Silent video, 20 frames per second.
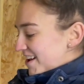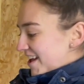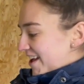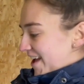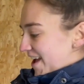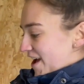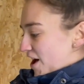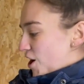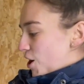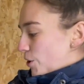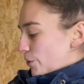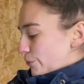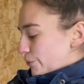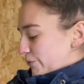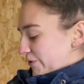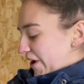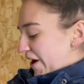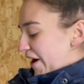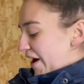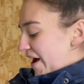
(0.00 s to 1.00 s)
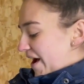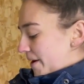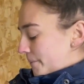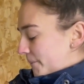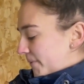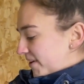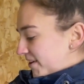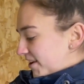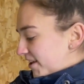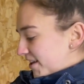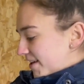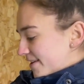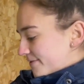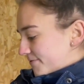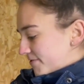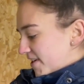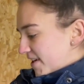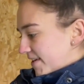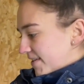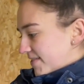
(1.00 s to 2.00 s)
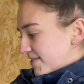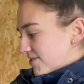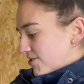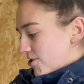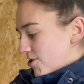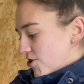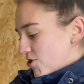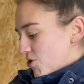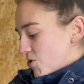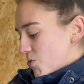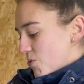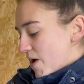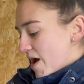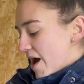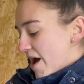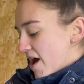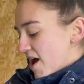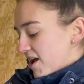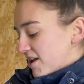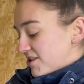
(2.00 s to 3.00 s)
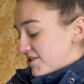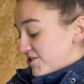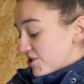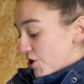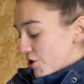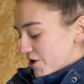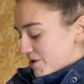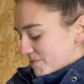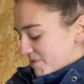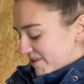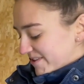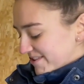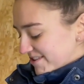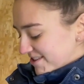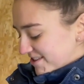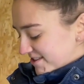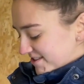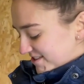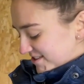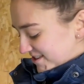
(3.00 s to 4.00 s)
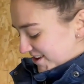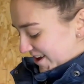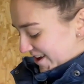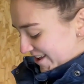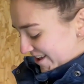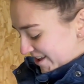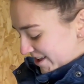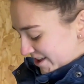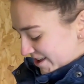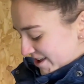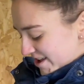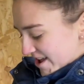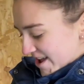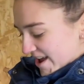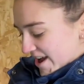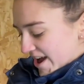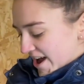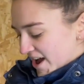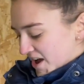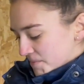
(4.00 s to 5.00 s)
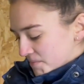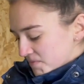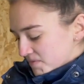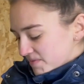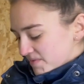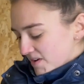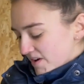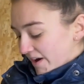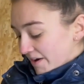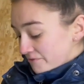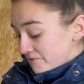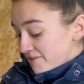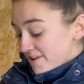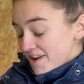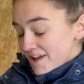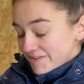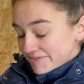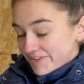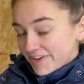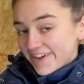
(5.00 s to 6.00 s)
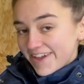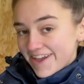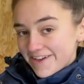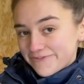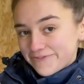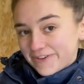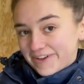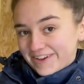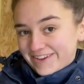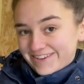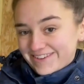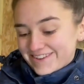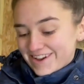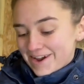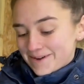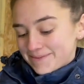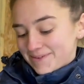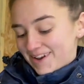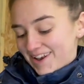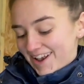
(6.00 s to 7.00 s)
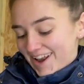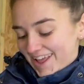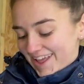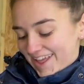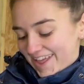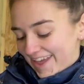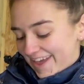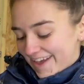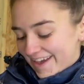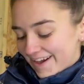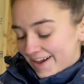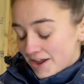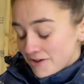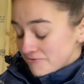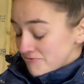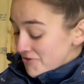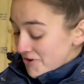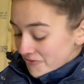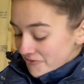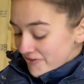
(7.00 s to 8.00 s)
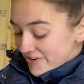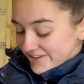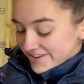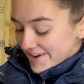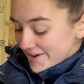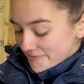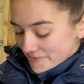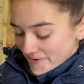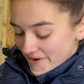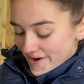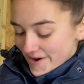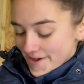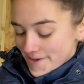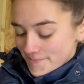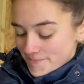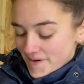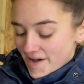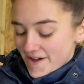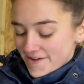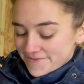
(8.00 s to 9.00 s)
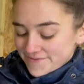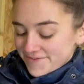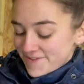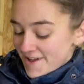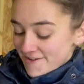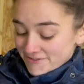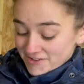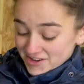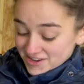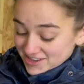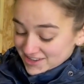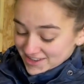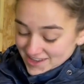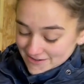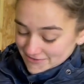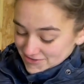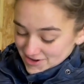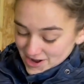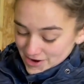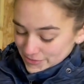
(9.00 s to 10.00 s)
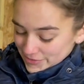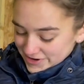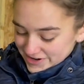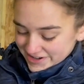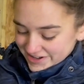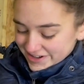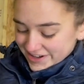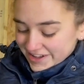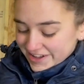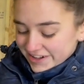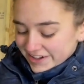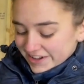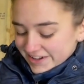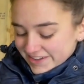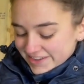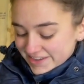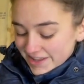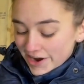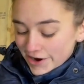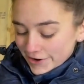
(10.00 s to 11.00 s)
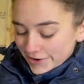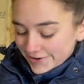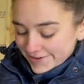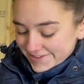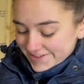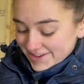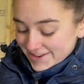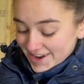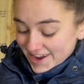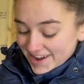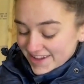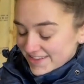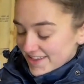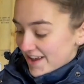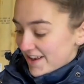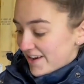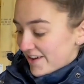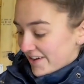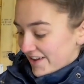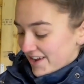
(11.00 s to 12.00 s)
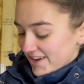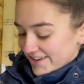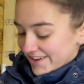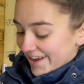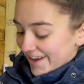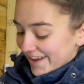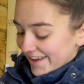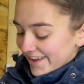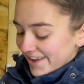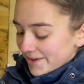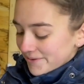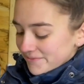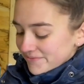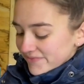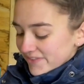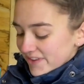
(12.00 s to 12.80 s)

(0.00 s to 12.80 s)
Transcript: lick it holder and we're gonna give this to uh, Diamond today. Um, I've never given Diamond a lick it. I have no idea why, but I've never given her one. So today is her lucky day.